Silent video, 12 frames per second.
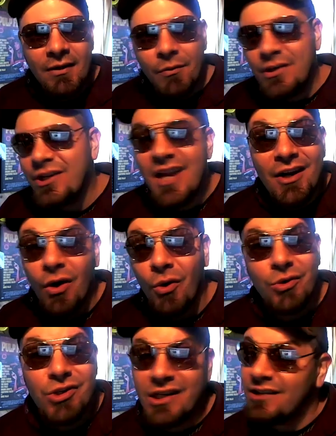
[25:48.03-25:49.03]
When you get
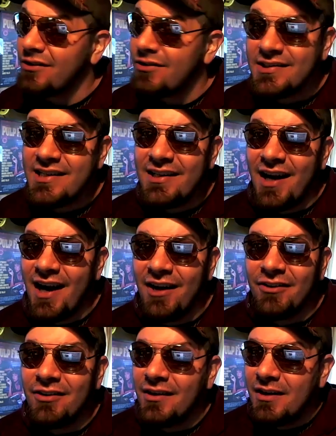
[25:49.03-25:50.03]
old, you get a little
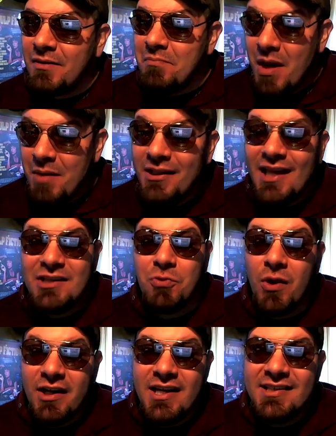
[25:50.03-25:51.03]
senile. Maybe that's
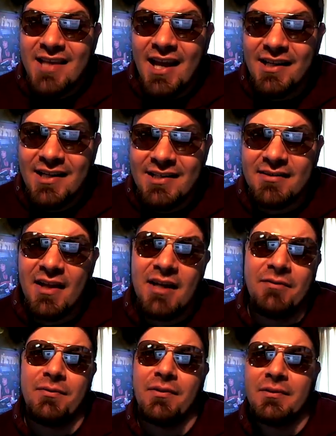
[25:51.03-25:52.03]
where he's at in his
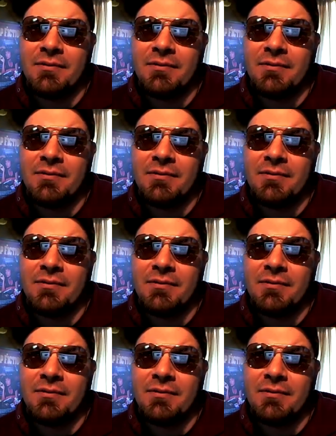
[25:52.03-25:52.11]
life.